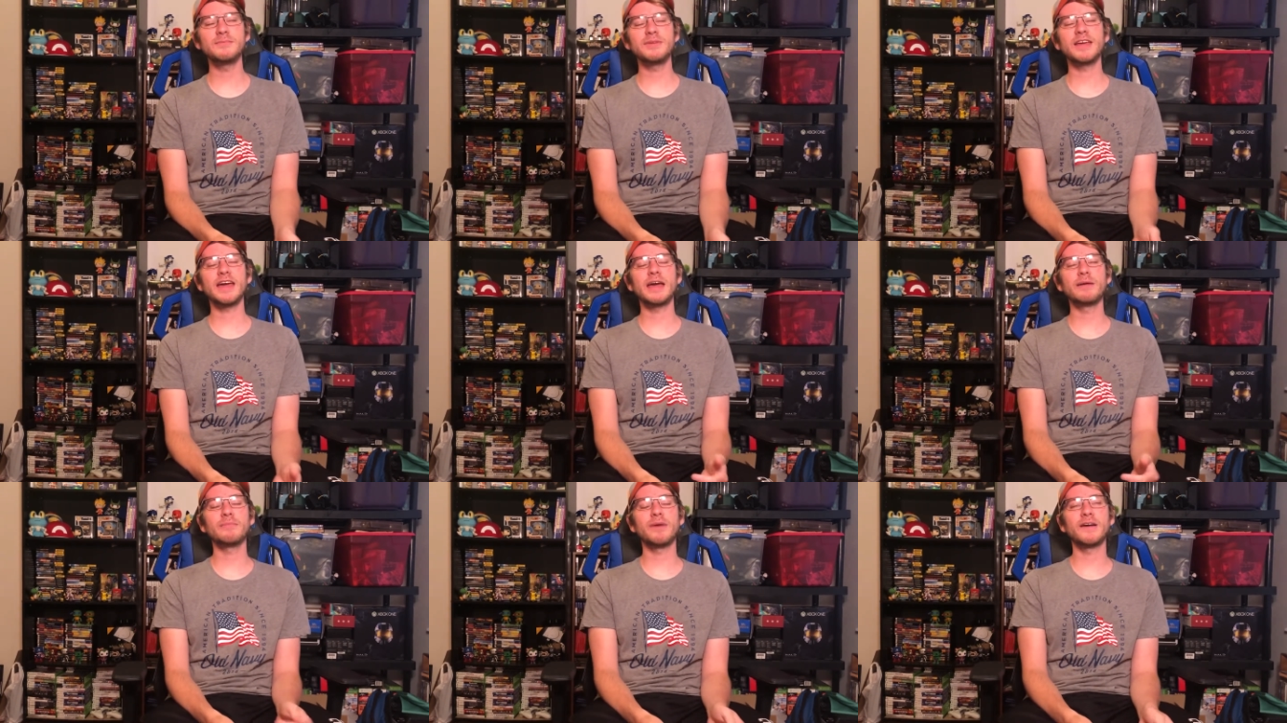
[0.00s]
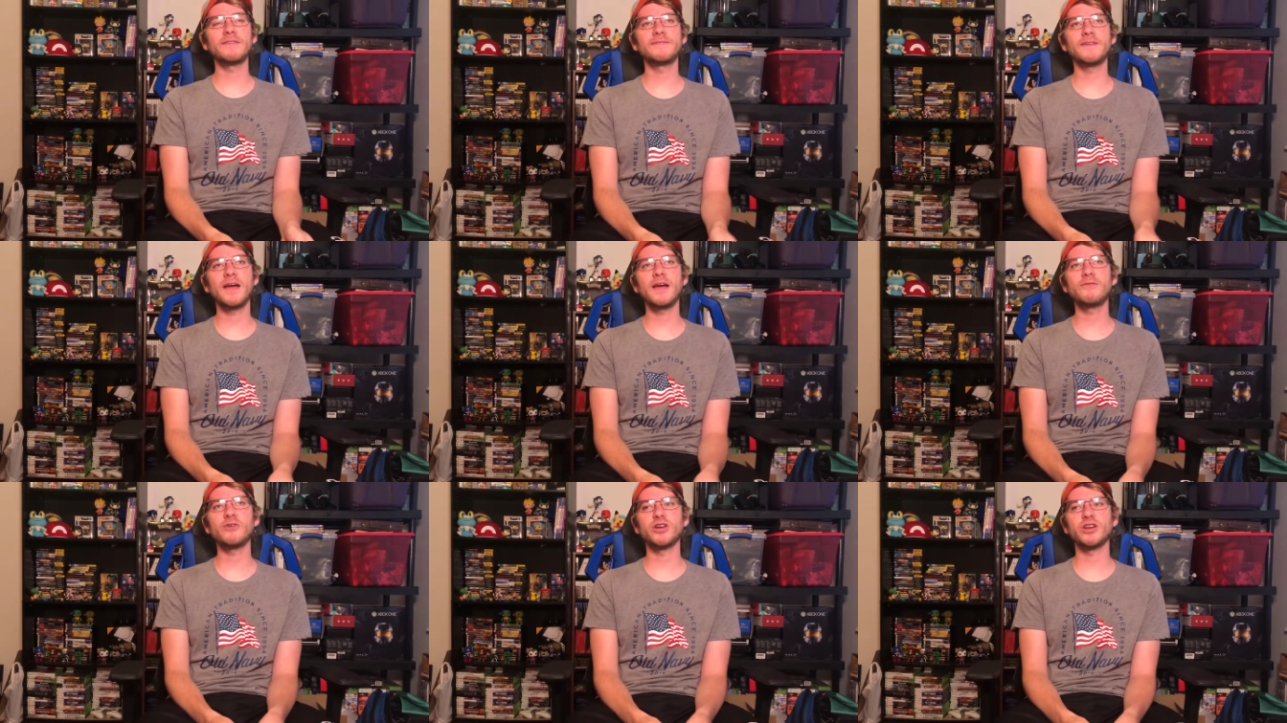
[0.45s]
became my
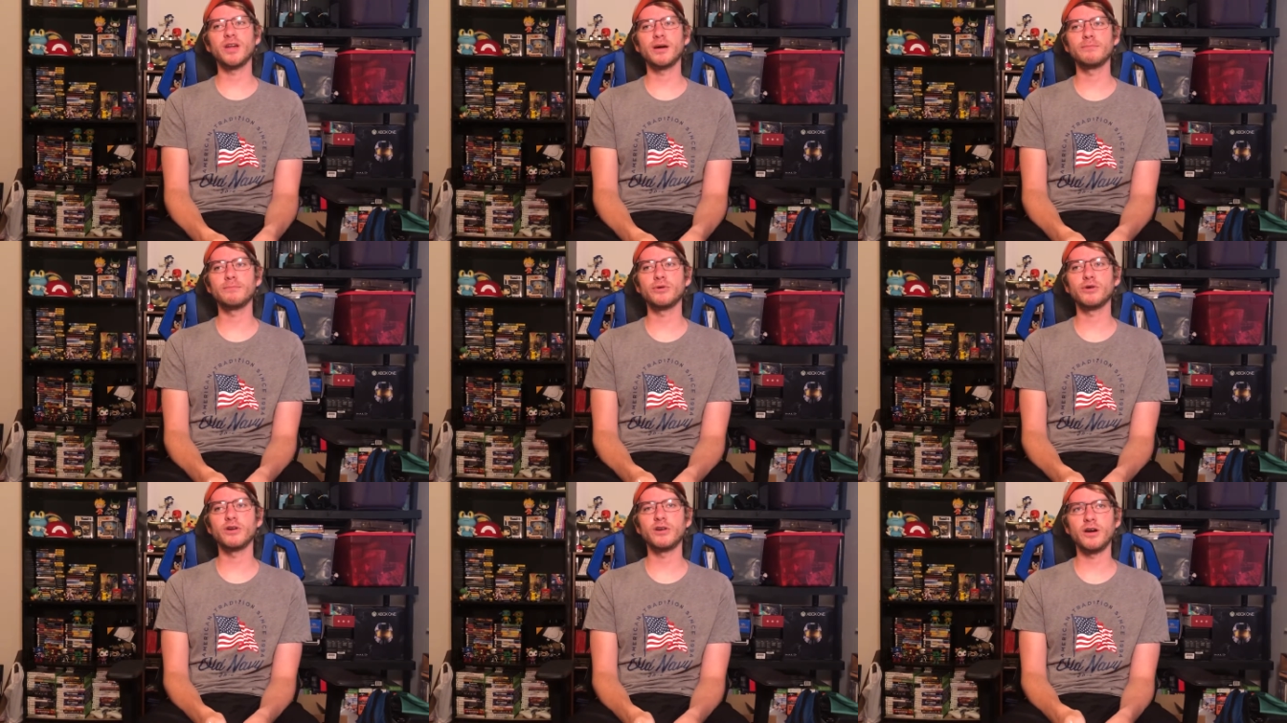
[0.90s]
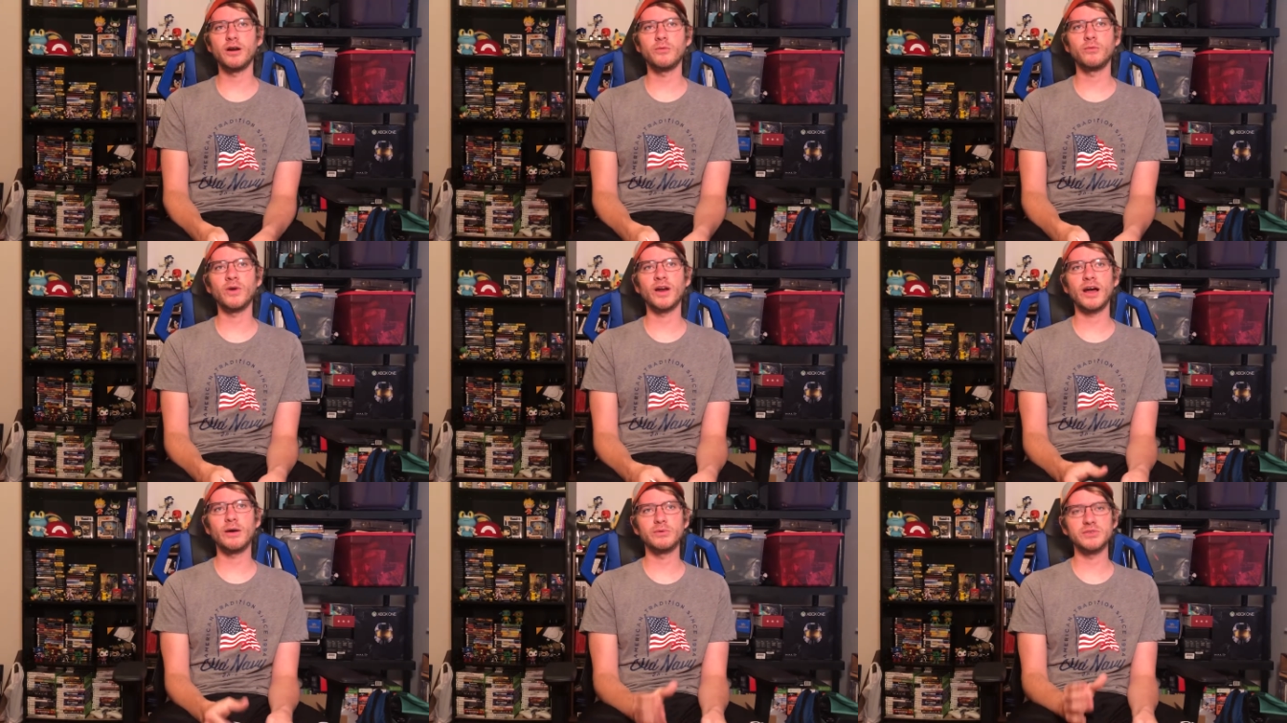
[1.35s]
favorite number
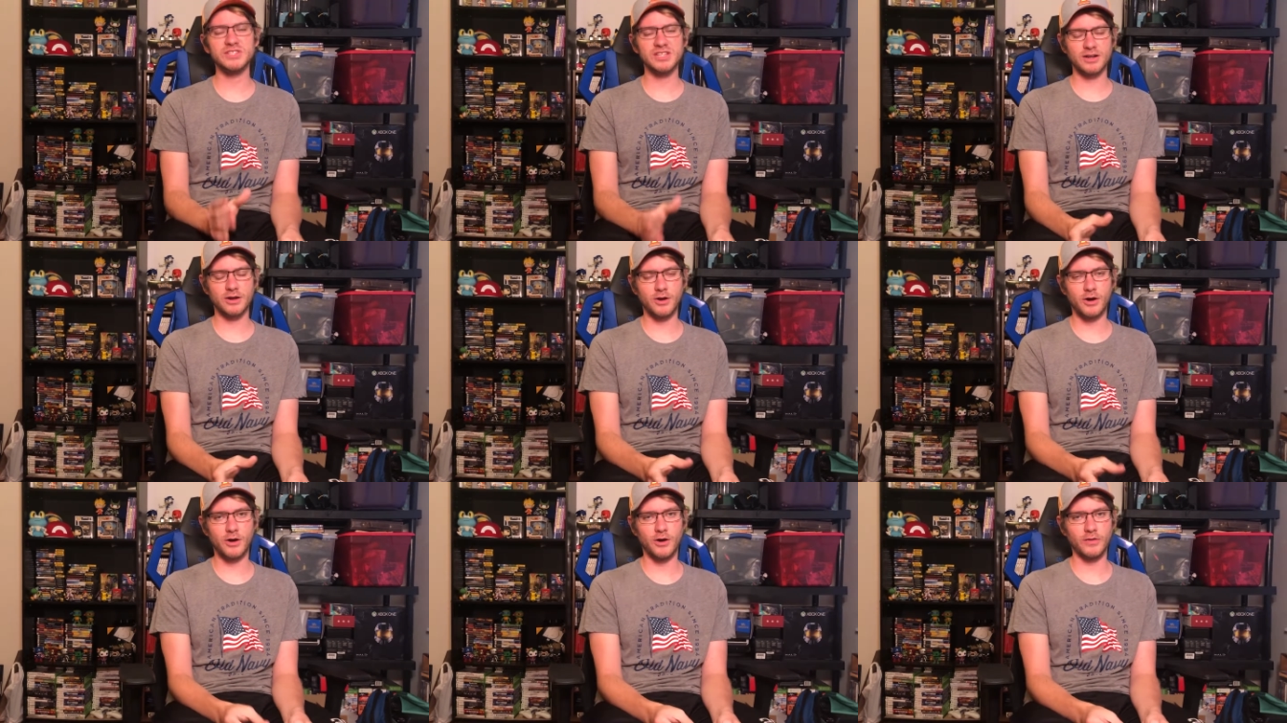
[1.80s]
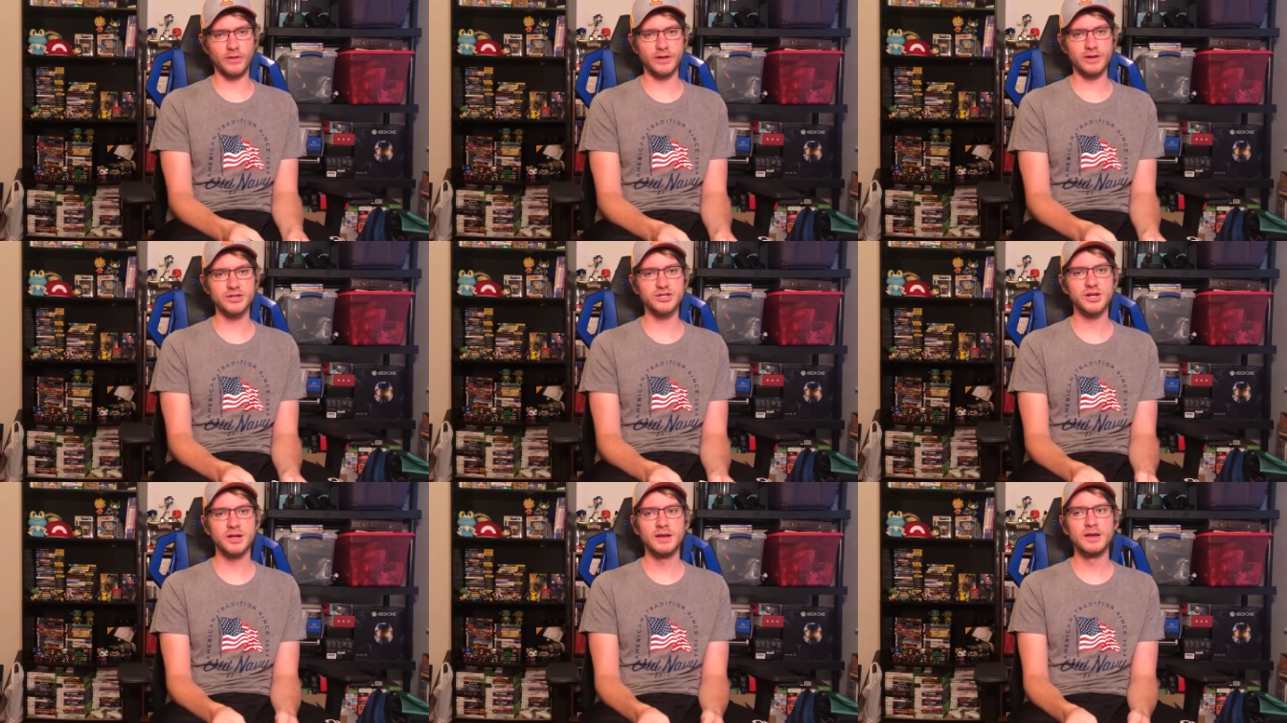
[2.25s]
when I was in
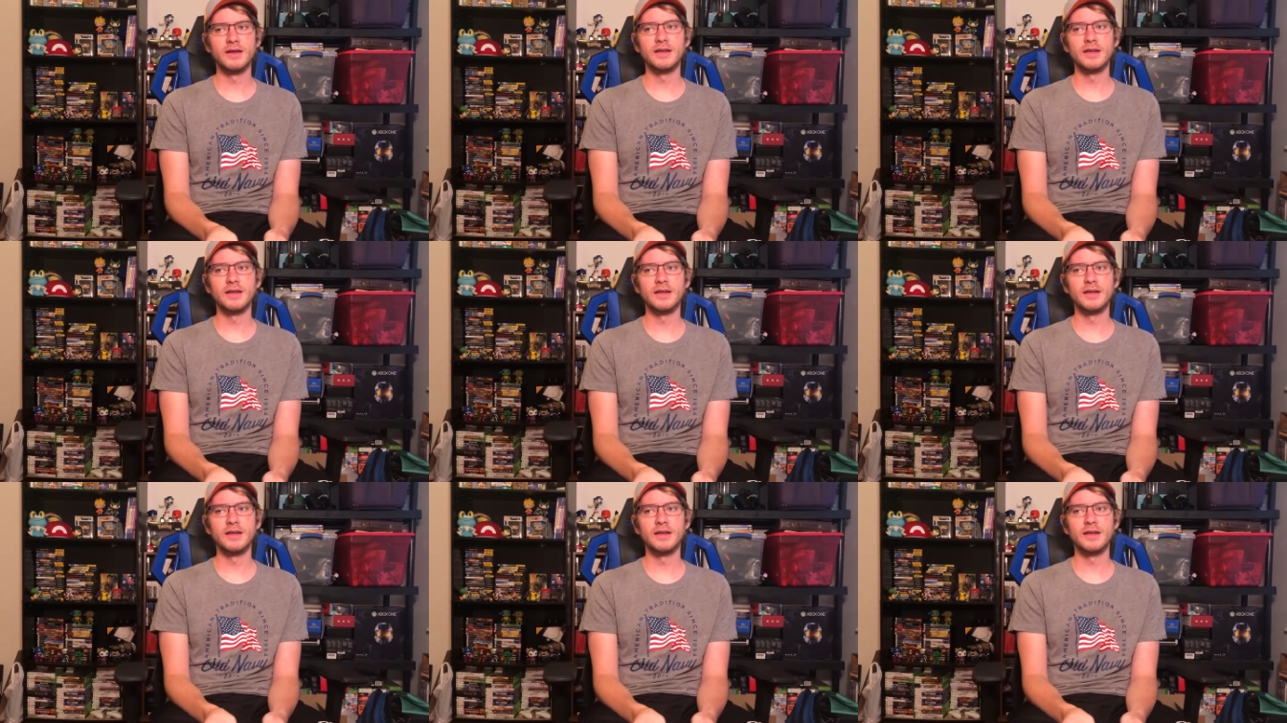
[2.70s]
college.